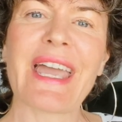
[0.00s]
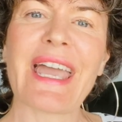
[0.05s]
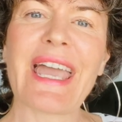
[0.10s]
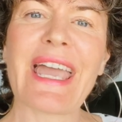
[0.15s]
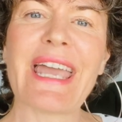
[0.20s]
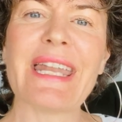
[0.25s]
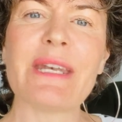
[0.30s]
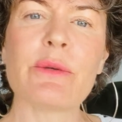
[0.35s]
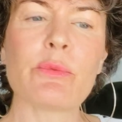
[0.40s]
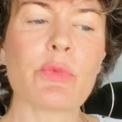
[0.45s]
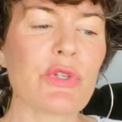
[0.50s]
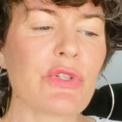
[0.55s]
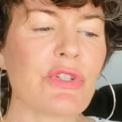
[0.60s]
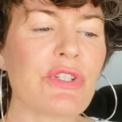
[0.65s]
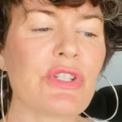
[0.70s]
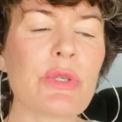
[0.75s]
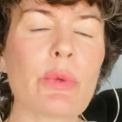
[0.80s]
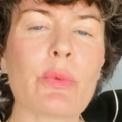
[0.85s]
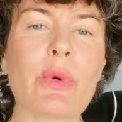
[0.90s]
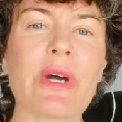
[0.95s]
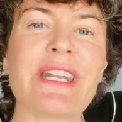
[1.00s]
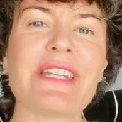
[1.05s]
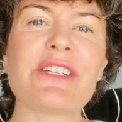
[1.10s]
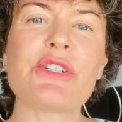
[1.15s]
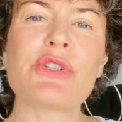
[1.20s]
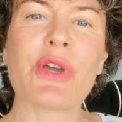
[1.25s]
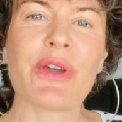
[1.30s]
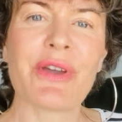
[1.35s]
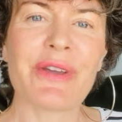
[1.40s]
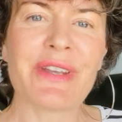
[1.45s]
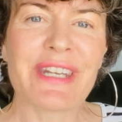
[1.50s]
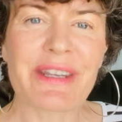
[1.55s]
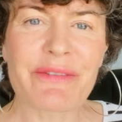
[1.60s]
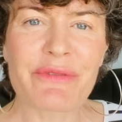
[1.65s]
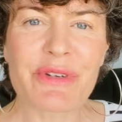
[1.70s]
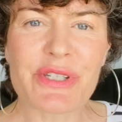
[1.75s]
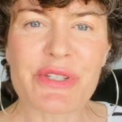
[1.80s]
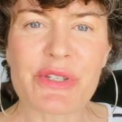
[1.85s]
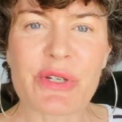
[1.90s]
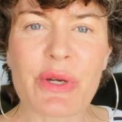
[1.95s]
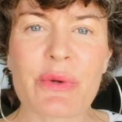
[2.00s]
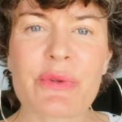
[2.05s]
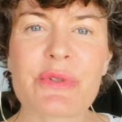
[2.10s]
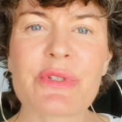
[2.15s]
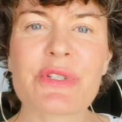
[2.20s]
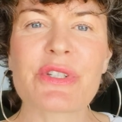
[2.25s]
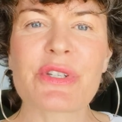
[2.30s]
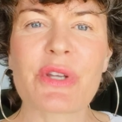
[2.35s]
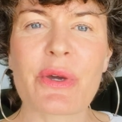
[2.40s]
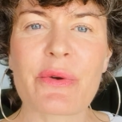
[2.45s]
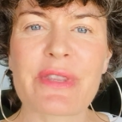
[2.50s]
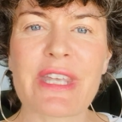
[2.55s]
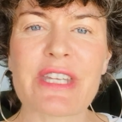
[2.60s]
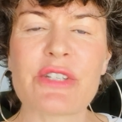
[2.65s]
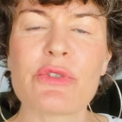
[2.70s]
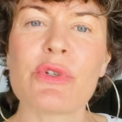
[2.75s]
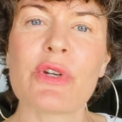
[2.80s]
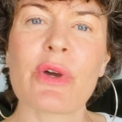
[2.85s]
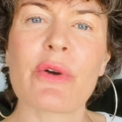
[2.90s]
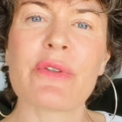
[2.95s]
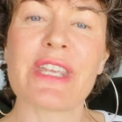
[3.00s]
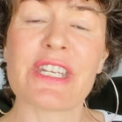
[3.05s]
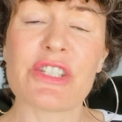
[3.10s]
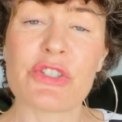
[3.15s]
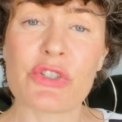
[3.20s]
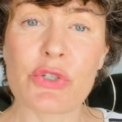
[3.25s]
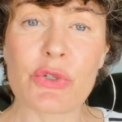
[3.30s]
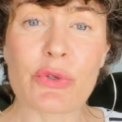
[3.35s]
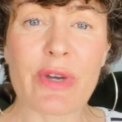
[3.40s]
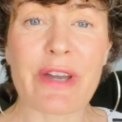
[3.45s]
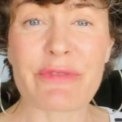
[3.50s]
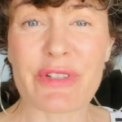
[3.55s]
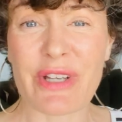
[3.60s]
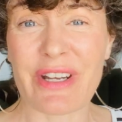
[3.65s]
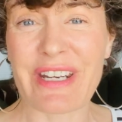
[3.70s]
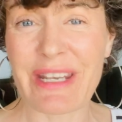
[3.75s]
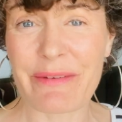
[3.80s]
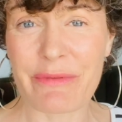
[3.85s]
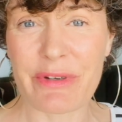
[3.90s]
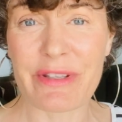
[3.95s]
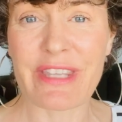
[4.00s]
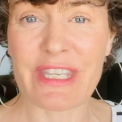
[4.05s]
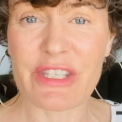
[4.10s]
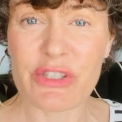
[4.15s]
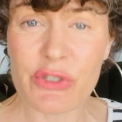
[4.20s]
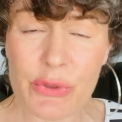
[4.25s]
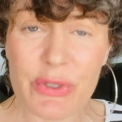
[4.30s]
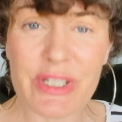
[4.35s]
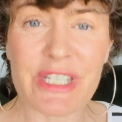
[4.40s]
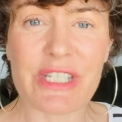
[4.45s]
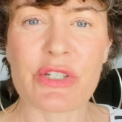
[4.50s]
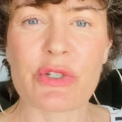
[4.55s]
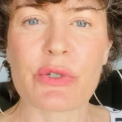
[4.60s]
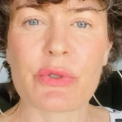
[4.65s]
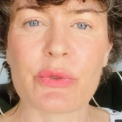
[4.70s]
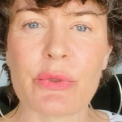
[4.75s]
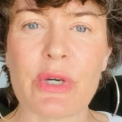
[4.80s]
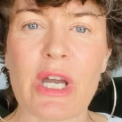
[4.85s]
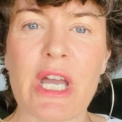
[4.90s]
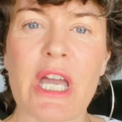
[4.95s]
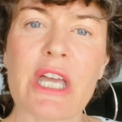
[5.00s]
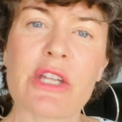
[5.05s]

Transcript: And wouldn't you want to turn every stone so that you know that you have done everything you can do